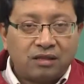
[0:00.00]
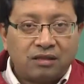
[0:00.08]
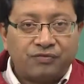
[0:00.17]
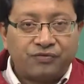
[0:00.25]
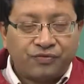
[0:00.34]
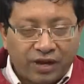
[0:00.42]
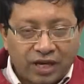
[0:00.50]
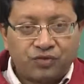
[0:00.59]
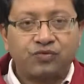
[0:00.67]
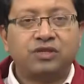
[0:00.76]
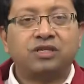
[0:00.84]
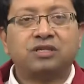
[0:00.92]
the face
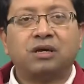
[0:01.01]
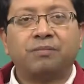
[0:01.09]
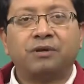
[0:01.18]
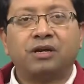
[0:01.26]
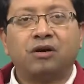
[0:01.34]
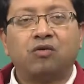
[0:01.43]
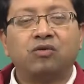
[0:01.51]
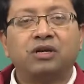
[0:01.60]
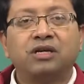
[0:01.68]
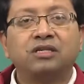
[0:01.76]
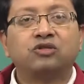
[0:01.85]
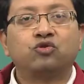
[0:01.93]
which is coming out
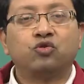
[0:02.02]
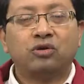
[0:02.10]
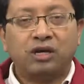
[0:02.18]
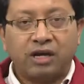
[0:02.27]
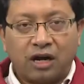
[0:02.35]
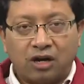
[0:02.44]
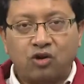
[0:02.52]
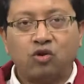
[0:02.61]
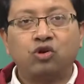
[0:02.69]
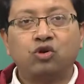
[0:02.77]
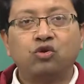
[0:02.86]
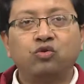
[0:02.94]
is totally
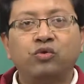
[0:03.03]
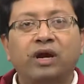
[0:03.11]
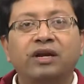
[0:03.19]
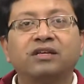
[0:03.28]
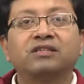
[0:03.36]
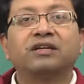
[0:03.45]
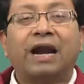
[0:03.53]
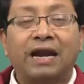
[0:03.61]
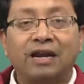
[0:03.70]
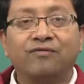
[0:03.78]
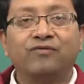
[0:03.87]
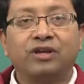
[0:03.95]
unknown to you and is a
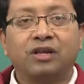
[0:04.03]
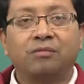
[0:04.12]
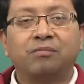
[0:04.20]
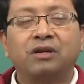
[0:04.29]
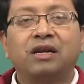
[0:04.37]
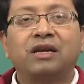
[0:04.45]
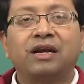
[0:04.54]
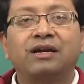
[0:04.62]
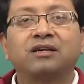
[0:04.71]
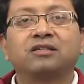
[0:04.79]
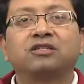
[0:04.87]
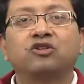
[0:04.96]
random variable, and let
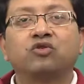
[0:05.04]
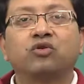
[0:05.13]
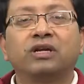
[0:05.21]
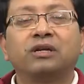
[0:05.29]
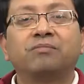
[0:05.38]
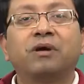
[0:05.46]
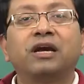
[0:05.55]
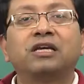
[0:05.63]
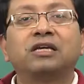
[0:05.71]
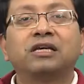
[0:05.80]
us denote it by